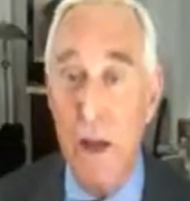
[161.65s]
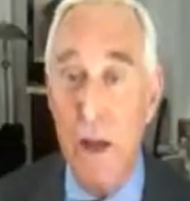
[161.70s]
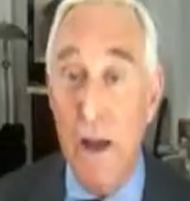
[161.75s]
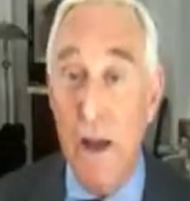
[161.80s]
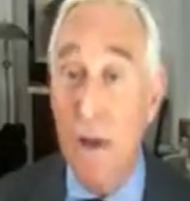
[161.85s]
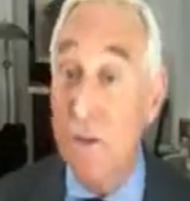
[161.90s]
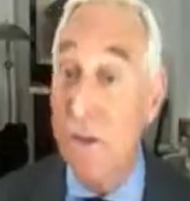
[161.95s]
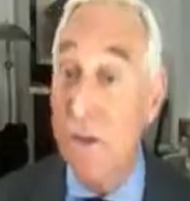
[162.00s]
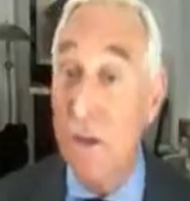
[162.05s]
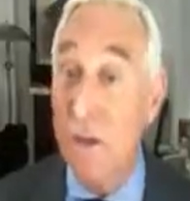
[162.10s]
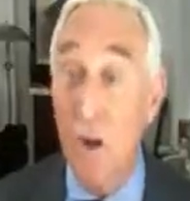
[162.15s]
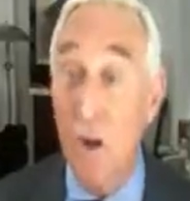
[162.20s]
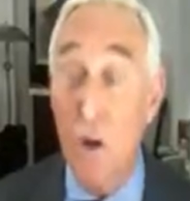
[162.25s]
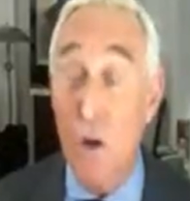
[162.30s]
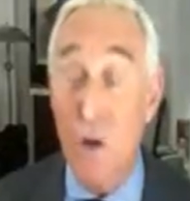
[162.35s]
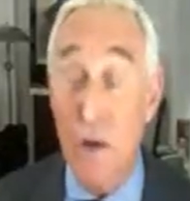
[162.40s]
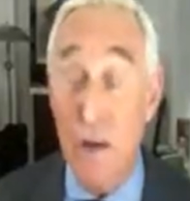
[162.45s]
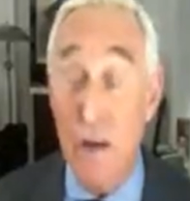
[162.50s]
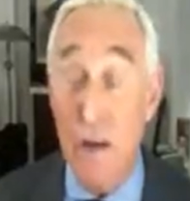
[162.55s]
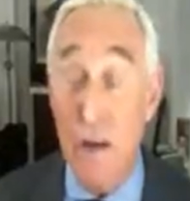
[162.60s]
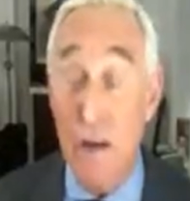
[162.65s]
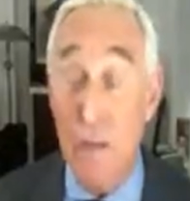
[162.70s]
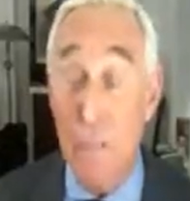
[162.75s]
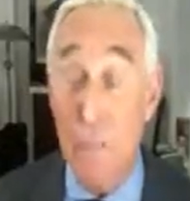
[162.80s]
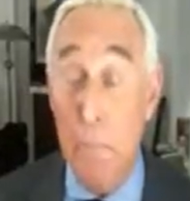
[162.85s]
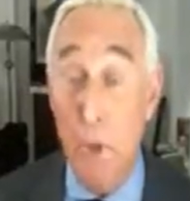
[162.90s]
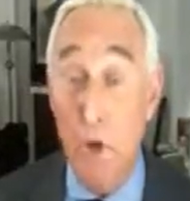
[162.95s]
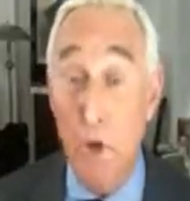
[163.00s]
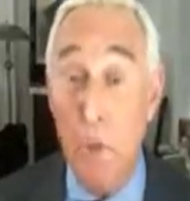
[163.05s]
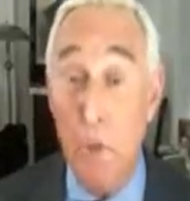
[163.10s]
has negotiated
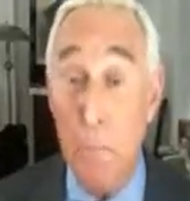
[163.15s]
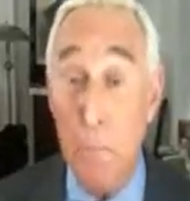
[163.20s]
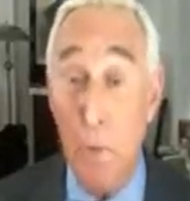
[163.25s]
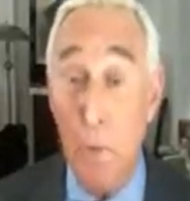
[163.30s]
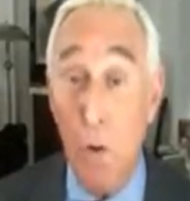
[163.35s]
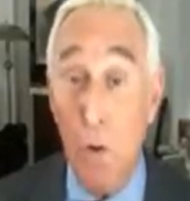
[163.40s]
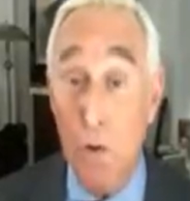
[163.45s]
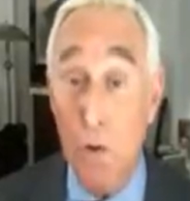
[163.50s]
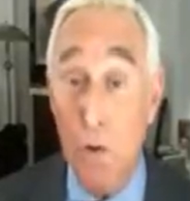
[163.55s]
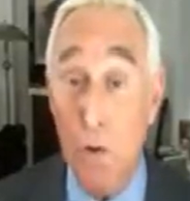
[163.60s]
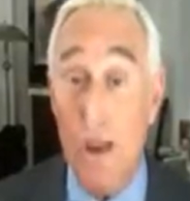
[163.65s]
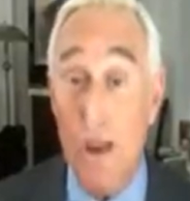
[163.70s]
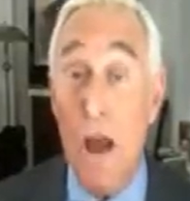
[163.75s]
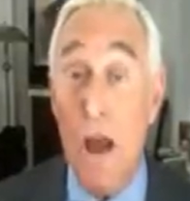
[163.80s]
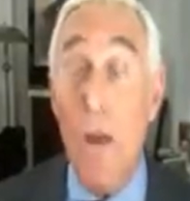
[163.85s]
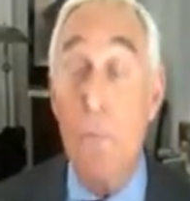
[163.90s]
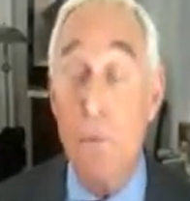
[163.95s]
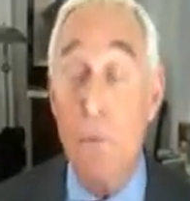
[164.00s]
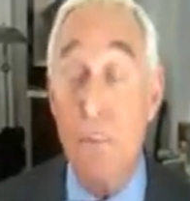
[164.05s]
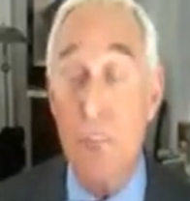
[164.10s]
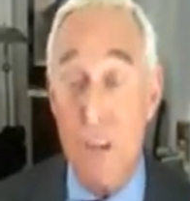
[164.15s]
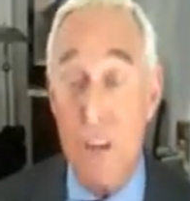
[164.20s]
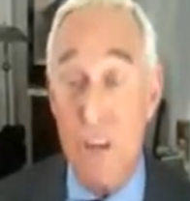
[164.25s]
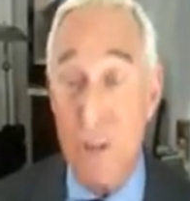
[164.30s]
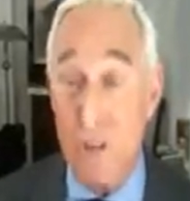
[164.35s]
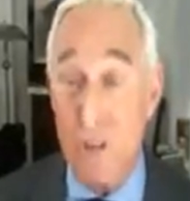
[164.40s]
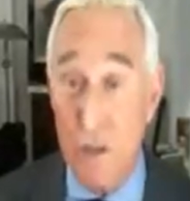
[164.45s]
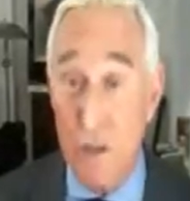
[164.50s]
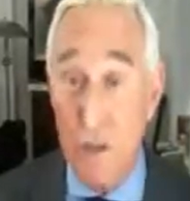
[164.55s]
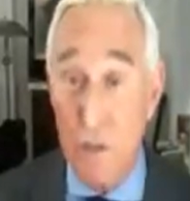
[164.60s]
multiple
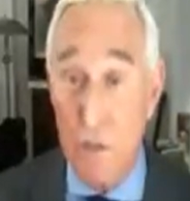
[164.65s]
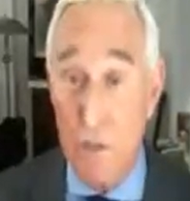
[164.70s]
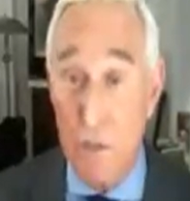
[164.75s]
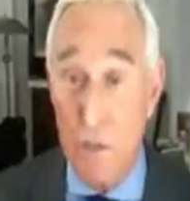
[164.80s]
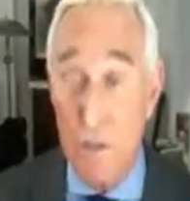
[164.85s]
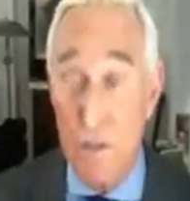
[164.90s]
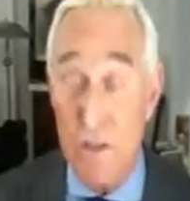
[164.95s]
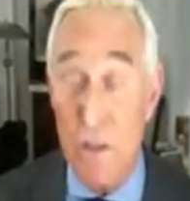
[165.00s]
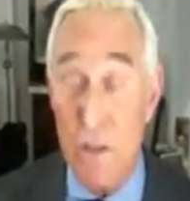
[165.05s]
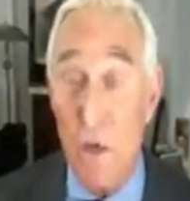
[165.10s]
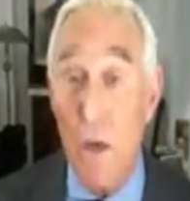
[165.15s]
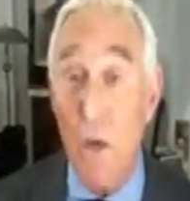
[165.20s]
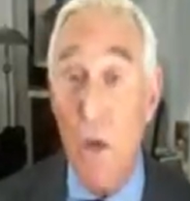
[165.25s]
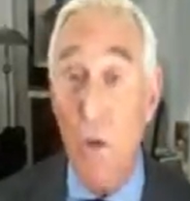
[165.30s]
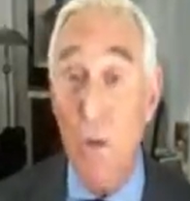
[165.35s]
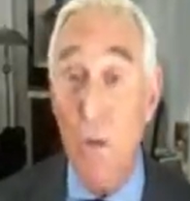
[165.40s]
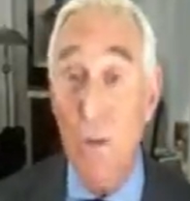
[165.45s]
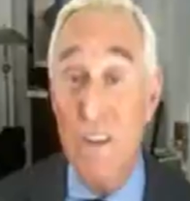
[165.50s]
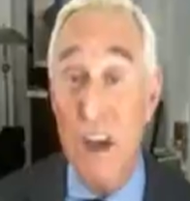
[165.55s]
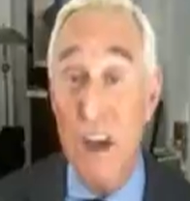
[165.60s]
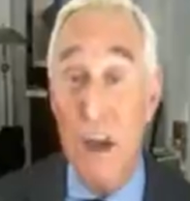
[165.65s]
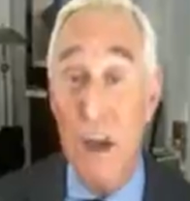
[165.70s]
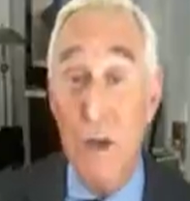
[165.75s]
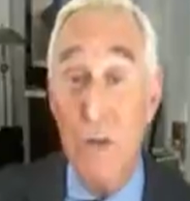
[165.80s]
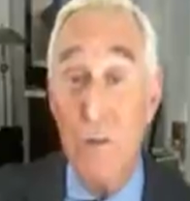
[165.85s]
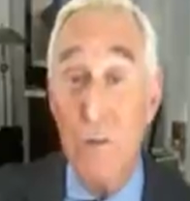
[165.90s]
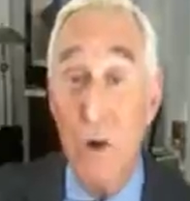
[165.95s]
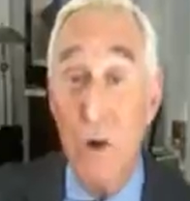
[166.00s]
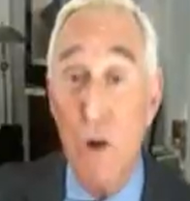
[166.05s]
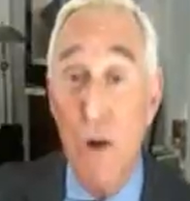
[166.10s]
compensation agreements with
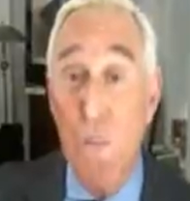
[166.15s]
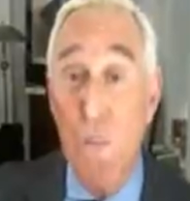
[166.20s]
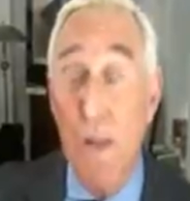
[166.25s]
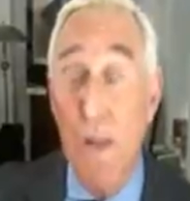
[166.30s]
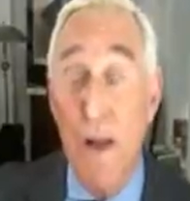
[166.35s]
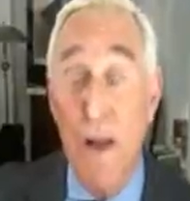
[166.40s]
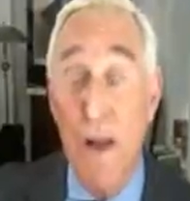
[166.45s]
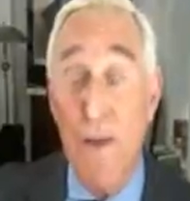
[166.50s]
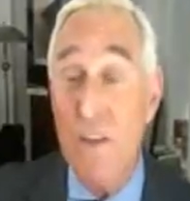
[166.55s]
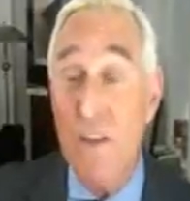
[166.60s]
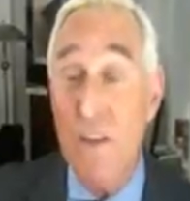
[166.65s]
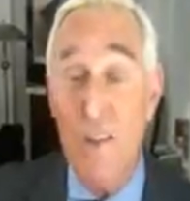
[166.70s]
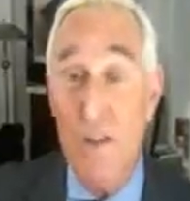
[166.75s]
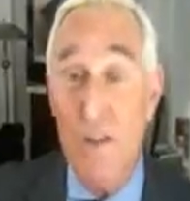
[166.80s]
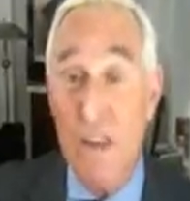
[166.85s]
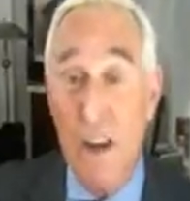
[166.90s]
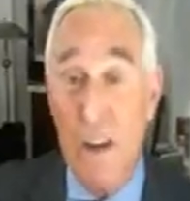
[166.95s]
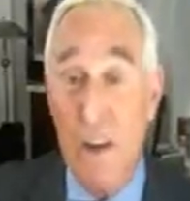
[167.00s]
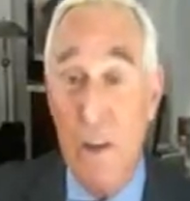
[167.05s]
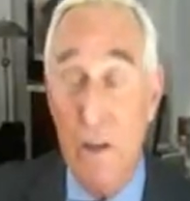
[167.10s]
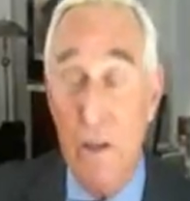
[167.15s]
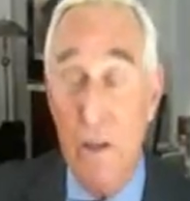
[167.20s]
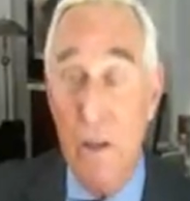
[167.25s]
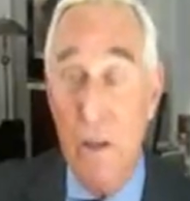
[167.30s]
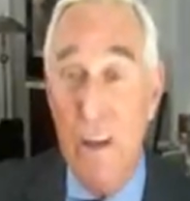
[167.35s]
Donald Trump, I can just tell you,